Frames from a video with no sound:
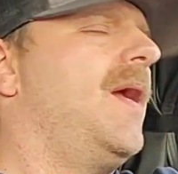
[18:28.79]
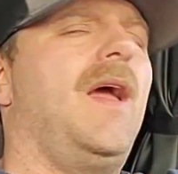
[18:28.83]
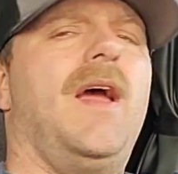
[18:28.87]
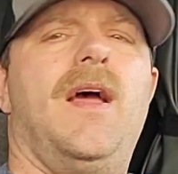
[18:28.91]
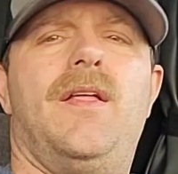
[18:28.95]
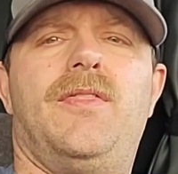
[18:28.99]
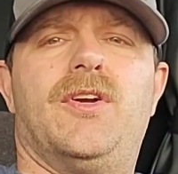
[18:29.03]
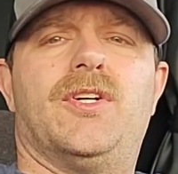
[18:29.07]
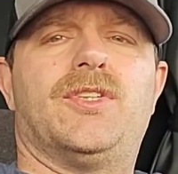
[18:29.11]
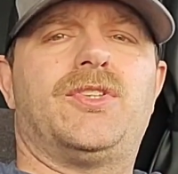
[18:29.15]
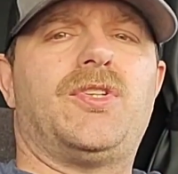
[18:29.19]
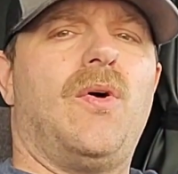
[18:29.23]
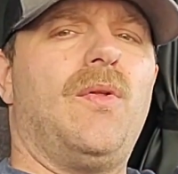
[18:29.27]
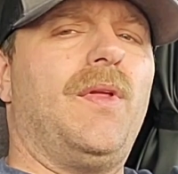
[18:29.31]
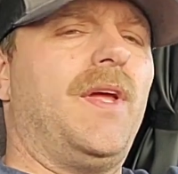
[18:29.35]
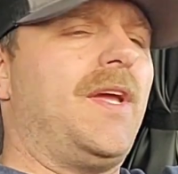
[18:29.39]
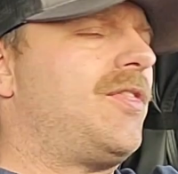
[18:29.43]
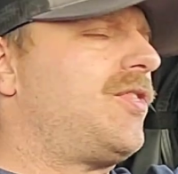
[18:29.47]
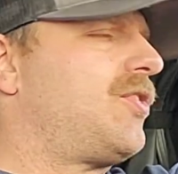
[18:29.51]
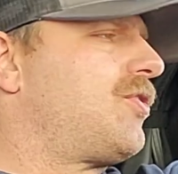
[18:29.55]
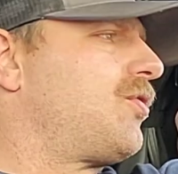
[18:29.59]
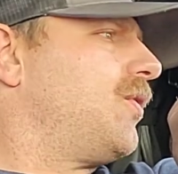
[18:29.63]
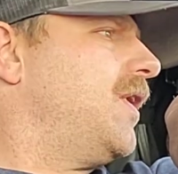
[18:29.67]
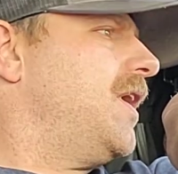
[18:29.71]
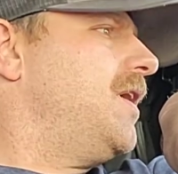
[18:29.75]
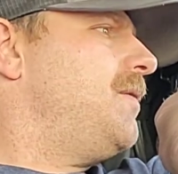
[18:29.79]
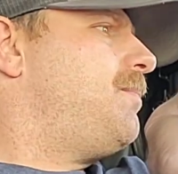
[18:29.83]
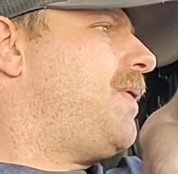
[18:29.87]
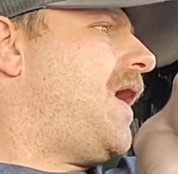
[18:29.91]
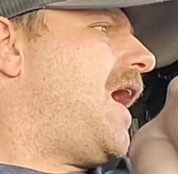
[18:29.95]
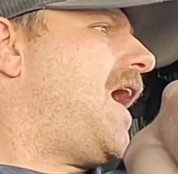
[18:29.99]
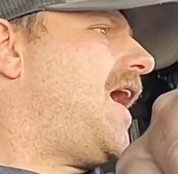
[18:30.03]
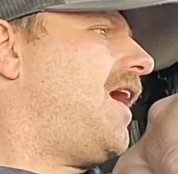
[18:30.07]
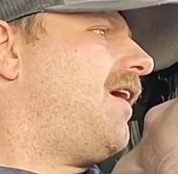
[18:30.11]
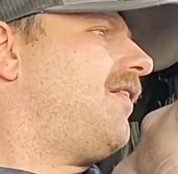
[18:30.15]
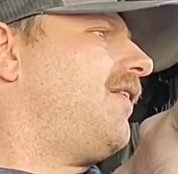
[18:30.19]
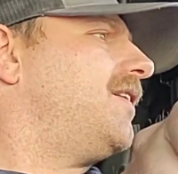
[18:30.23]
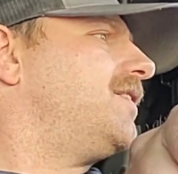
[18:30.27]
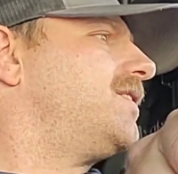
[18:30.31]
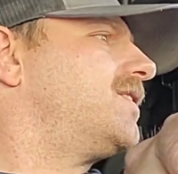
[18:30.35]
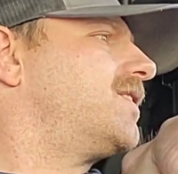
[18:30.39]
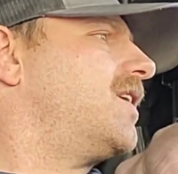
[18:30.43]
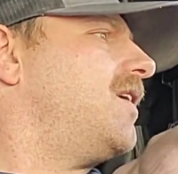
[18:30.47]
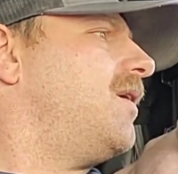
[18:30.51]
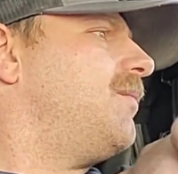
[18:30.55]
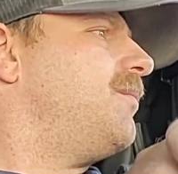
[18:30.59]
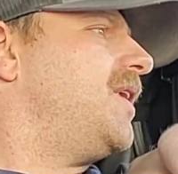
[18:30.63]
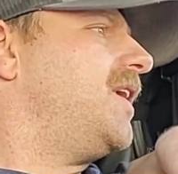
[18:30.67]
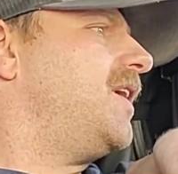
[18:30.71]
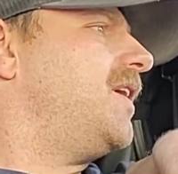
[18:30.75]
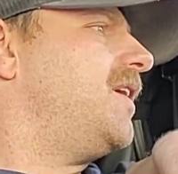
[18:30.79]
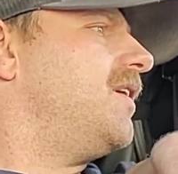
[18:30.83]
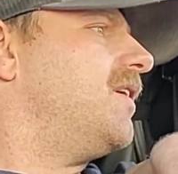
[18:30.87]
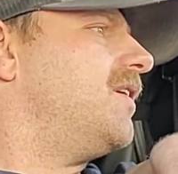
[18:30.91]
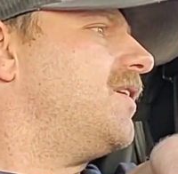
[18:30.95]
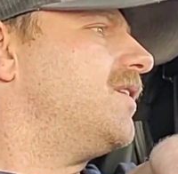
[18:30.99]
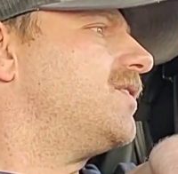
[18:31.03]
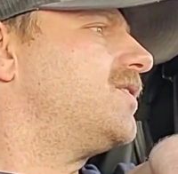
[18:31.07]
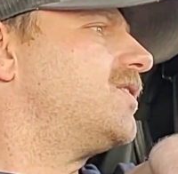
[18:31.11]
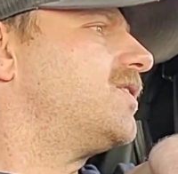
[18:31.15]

and there's only three pallets coming here.